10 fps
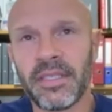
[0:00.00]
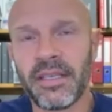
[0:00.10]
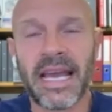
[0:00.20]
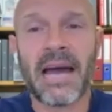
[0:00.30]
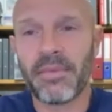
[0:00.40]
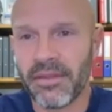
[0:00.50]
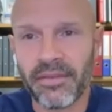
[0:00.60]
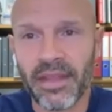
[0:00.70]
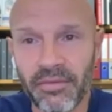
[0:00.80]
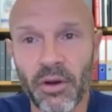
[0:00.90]
gap that
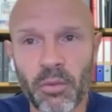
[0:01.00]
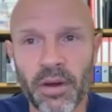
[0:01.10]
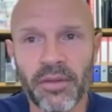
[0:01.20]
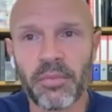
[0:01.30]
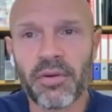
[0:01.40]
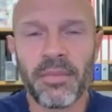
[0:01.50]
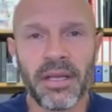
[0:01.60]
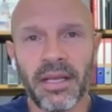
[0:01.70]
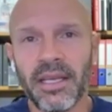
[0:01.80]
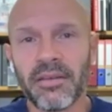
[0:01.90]
they've not won the Premier
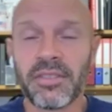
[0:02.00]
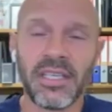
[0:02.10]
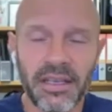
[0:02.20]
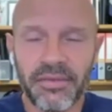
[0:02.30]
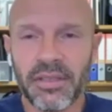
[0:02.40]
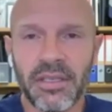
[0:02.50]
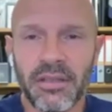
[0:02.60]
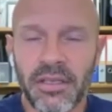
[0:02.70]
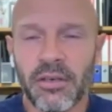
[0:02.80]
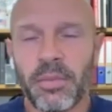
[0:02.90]
League. Obviously, he lifted the
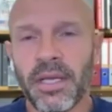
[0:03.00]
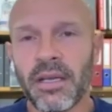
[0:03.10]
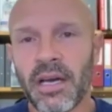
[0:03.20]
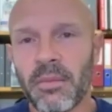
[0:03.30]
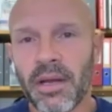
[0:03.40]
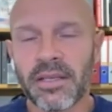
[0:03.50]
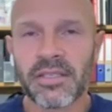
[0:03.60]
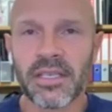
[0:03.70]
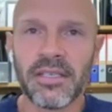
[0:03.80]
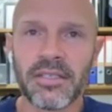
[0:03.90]
European Cup
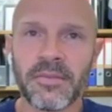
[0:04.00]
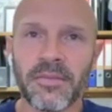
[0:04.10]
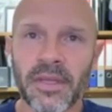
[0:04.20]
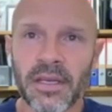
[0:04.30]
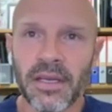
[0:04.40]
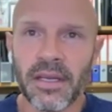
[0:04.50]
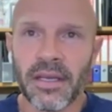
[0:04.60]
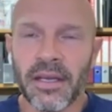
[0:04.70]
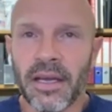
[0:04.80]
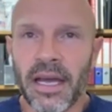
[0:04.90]
last season.
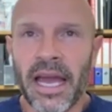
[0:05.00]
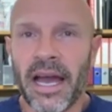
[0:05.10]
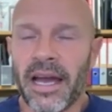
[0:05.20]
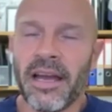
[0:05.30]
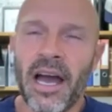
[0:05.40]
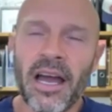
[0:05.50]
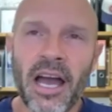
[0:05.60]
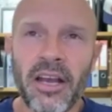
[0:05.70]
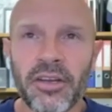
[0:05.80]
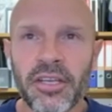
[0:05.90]

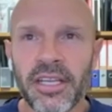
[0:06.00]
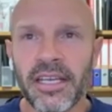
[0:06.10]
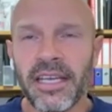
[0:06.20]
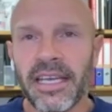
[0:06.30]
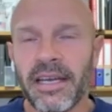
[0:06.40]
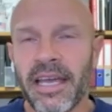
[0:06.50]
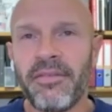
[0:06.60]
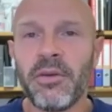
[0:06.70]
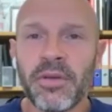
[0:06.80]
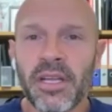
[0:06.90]
I look at it, if
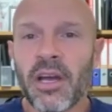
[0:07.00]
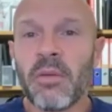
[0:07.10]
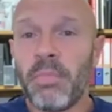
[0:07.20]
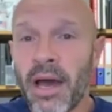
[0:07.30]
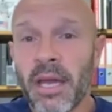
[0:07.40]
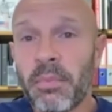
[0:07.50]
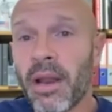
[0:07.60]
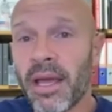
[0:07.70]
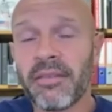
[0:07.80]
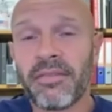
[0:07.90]
you were going to go and buy a
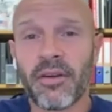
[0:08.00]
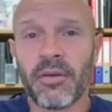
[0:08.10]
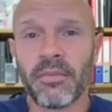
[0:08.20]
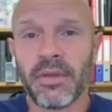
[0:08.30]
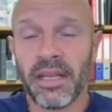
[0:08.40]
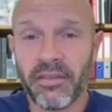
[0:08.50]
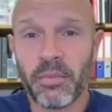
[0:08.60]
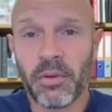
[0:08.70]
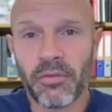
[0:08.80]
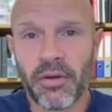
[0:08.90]
player from
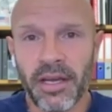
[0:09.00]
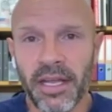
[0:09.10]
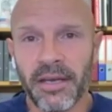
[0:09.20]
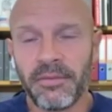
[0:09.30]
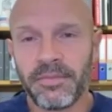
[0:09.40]
Liverpool right now,